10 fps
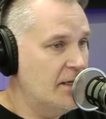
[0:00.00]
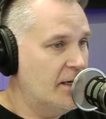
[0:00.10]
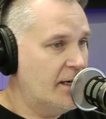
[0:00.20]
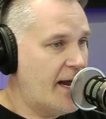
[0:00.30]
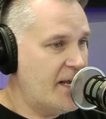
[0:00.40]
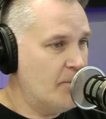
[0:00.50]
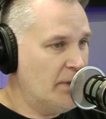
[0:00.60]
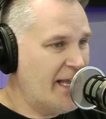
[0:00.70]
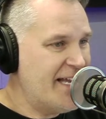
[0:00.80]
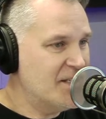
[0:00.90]
a guy named
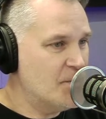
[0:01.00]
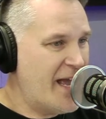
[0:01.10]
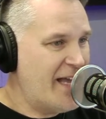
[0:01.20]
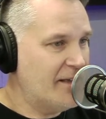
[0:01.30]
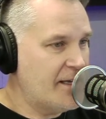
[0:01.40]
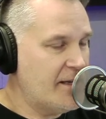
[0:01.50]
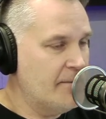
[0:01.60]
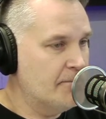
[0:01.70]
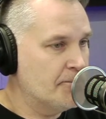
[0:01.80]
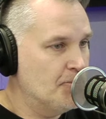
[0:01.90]
Blaze Bailey
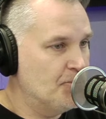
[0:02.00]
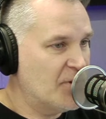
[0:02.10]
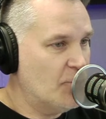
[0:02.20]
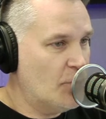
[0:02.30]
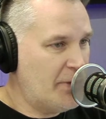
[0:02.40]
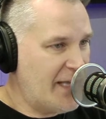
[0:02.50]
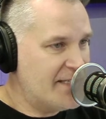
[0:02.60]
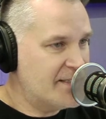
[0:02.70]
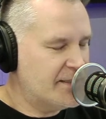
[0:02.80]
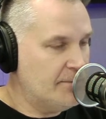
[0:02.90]

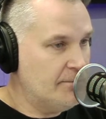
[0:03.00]
replaced him.